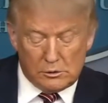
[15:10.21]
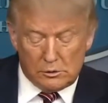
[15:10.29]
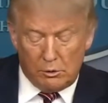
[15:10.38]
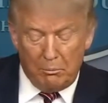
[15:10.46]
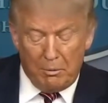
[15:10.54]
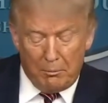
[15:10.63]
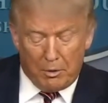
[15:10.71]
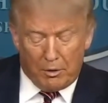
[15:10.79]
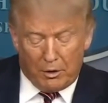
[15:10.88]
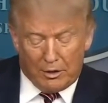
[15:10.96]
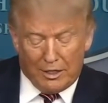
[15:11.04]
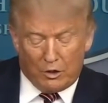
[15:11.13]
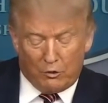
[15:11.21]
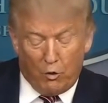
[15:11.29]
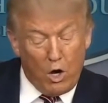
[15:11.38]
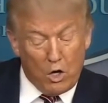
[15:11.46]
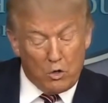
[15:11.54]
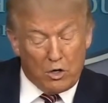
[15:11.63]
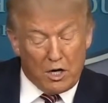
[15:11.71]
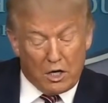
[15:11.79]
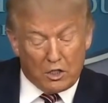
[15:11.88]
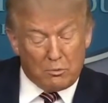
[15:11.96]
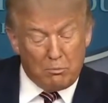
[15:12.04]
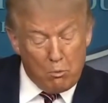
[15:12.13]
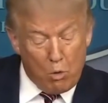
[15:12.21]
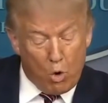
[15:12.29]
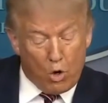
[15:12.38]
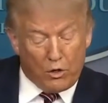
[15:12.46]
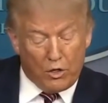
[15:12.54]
Remember that. That's $400 more